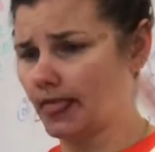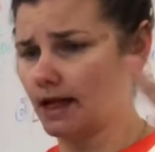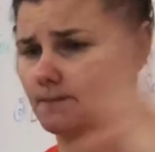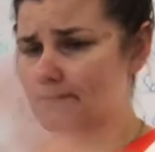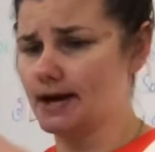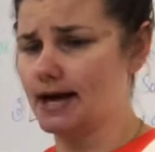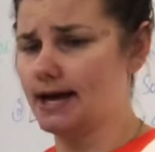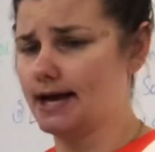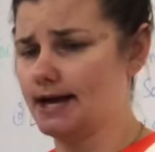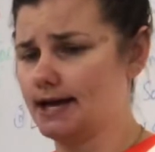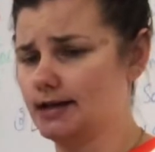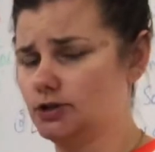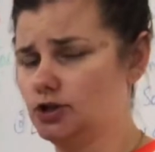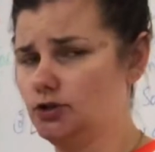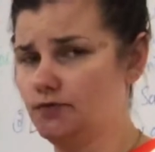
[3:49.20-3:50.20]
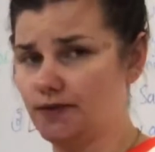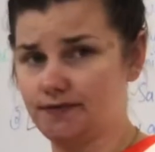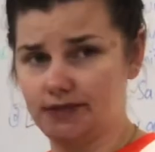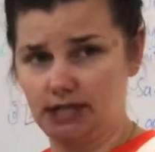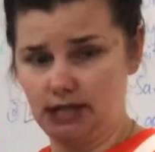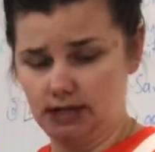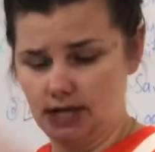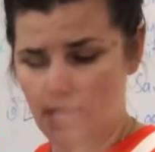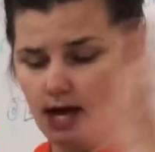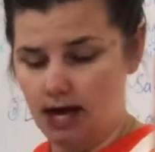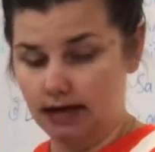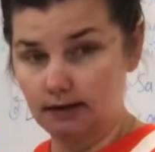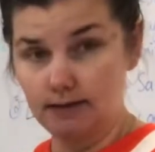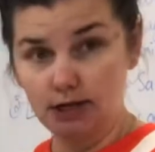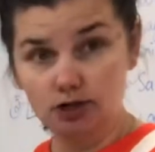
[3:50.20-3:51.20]
my 250. I'm
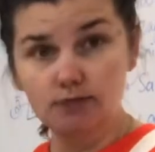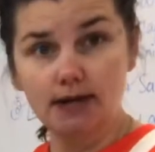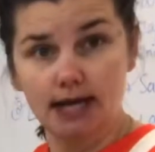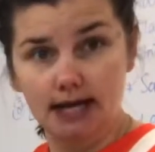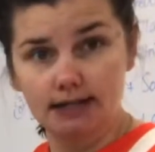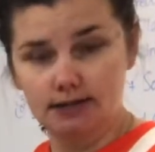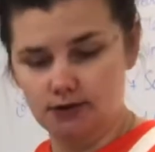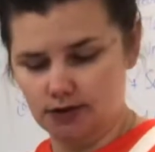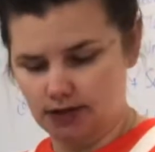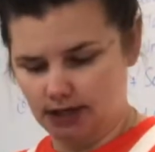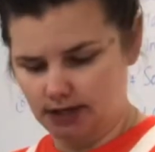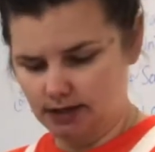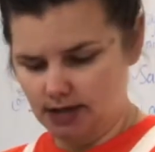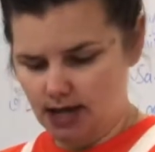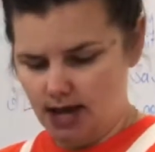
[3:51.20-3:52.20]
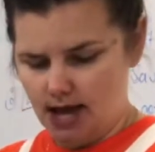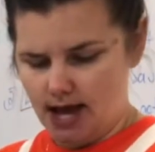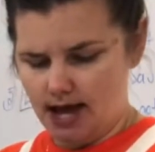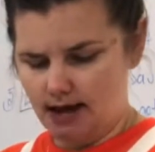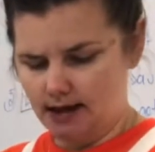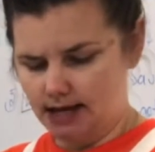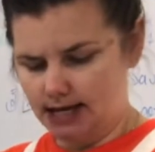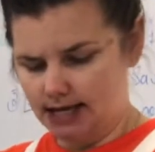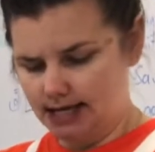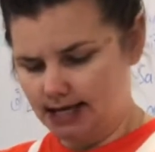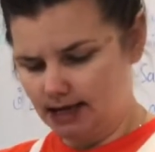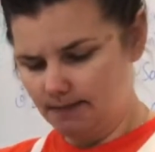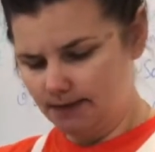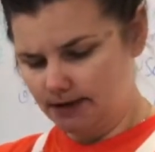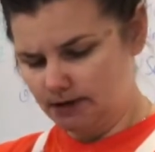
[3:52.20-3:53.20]
gonna make sure my hands are clean, and I'm gonna
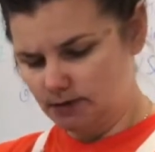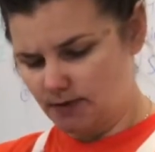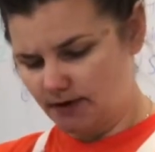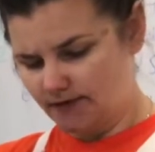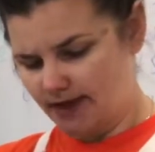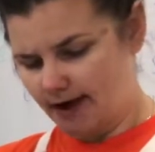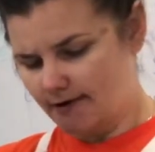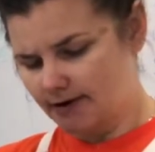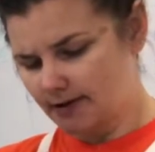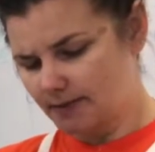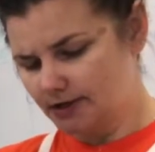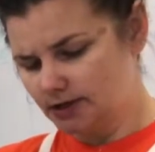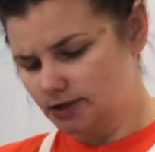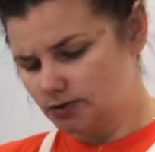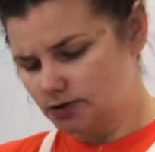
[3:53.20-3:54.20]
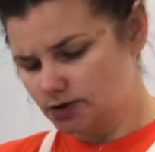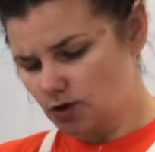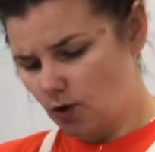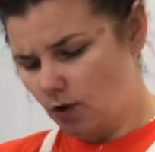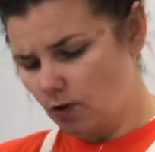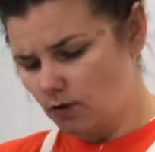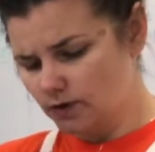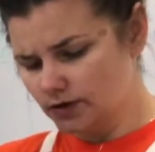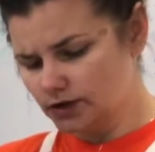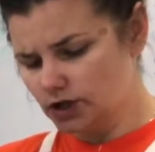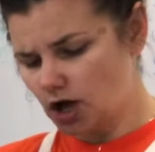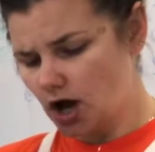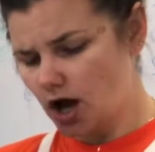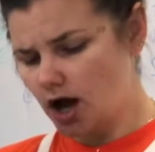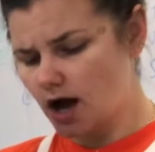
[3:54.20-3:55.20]
heap into my flour, and I'm gonna do this over
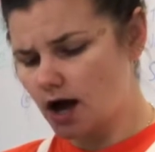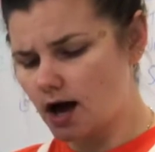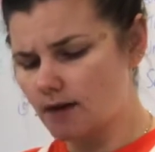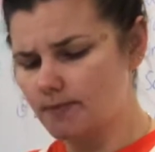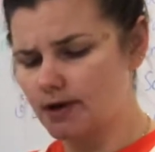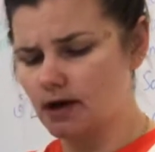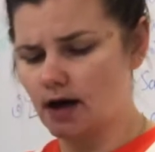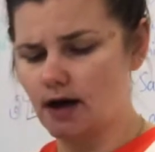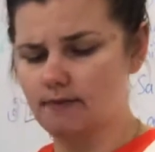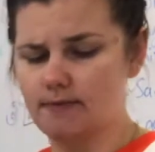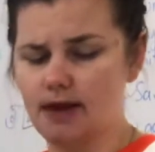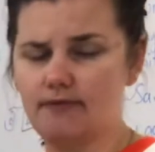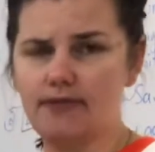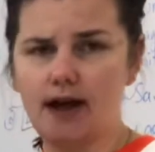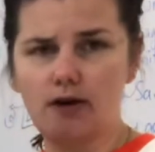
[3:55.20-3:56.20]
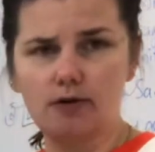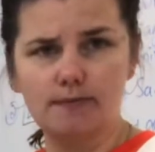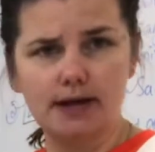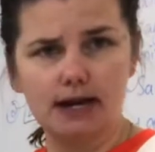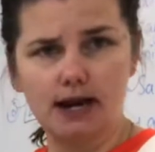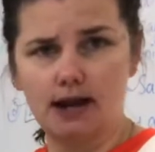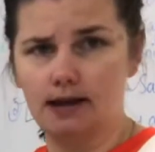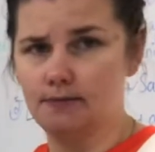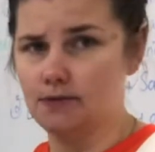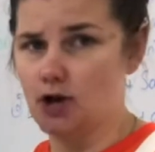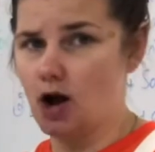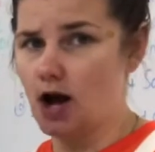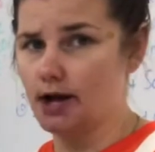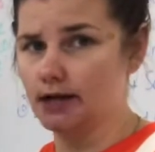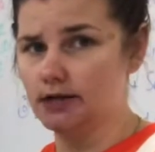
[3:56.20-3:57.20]
top of my flour bin. I am
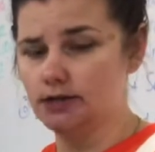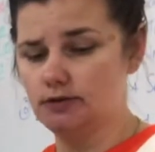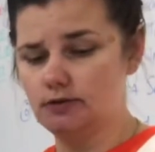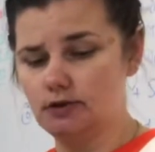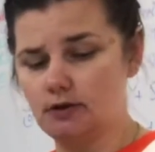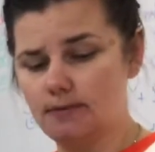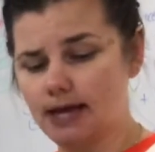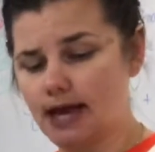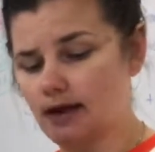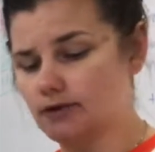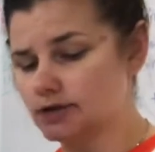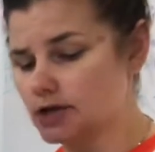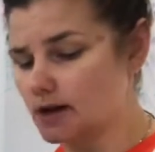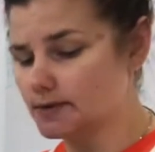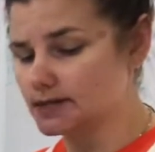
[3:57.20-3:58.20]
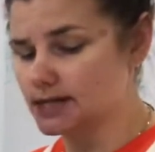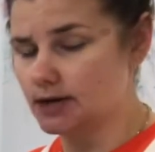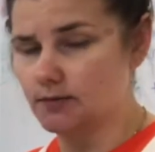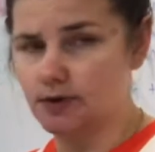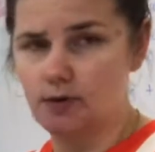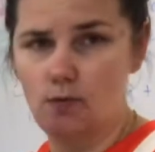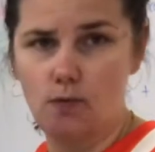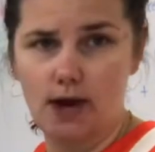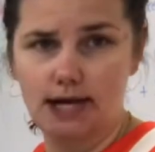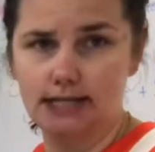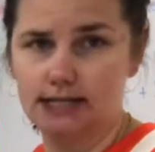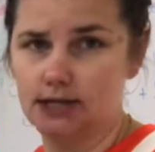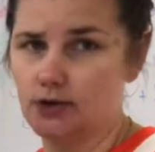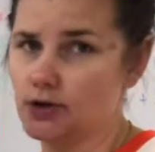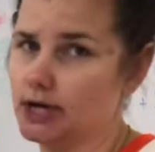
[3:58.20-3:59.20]
not gonna do it on my countertop because I don't wanna
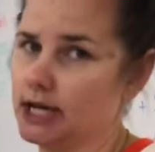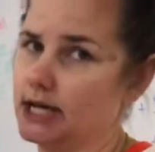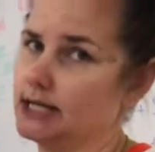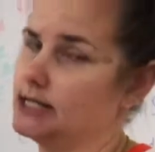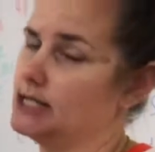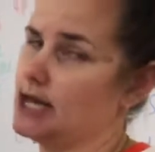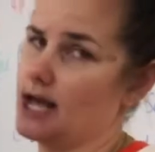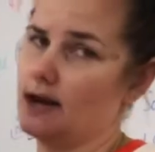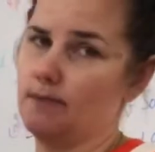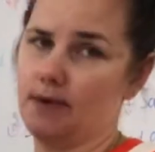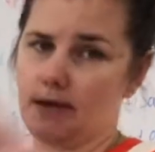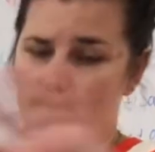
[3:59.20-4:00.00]
waste ingredients and get a big